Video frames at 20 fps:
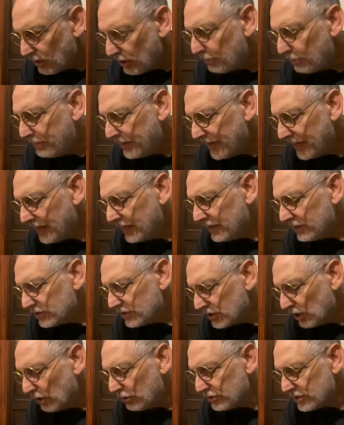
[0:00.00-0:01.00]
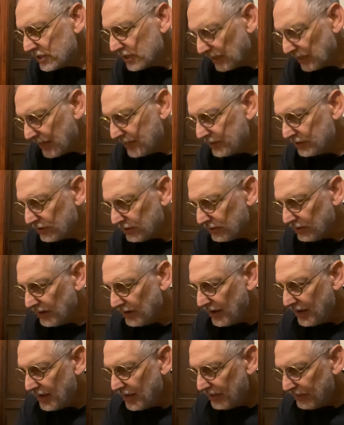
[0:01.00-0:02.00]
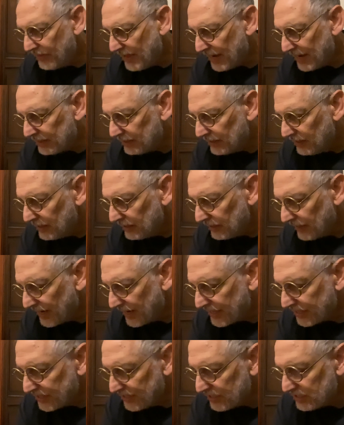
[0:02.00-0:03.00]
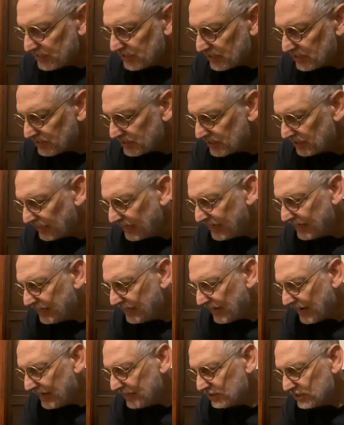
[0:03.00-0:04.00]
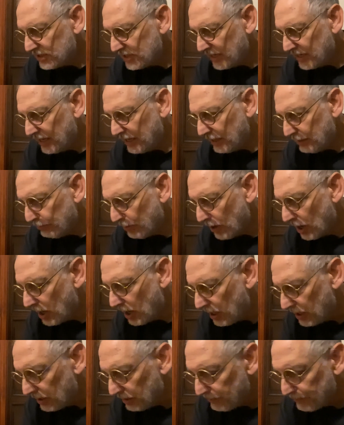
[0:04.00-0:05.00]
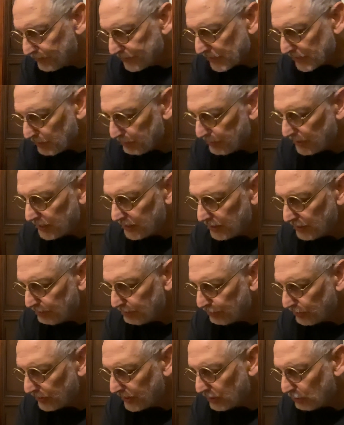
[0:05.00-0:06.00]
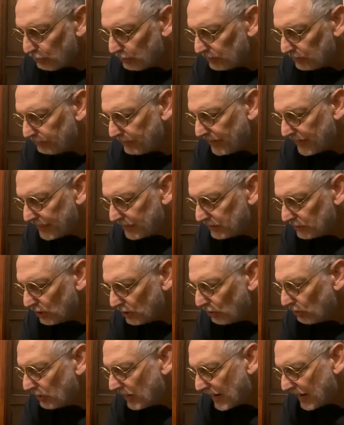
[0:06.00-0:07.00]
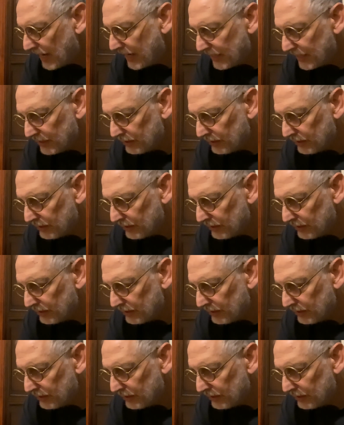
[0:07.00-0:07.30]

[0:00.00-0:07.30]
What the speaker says: being so slender, that like this sleek and seeing ball, but a prick will make no eye at